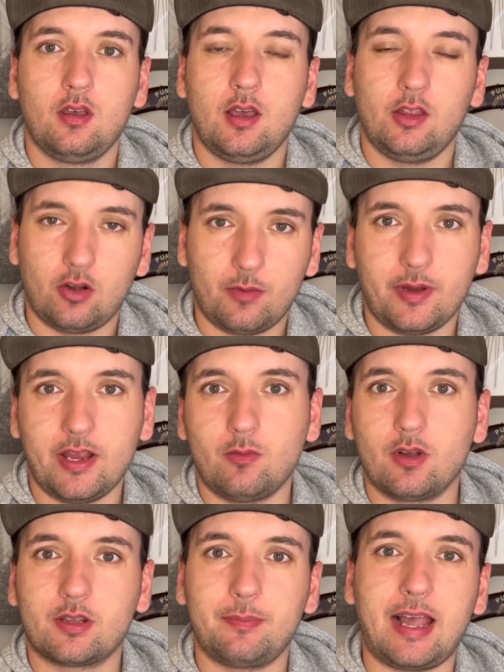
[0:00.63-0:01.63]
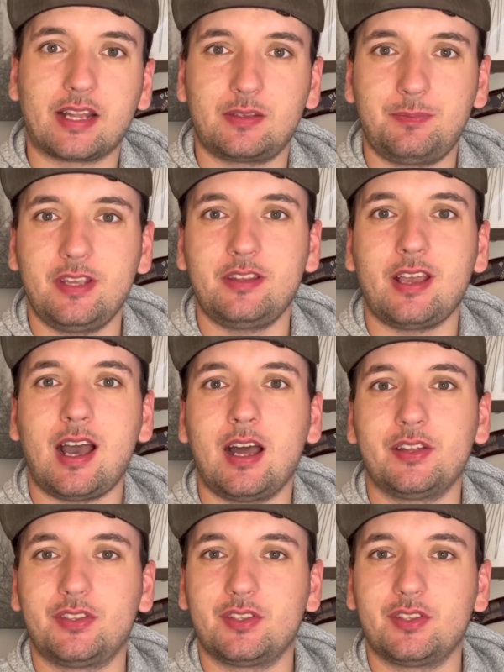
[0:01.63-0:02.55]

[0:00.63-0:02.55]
Hello, everybody, and welcome back to Beating the Odds.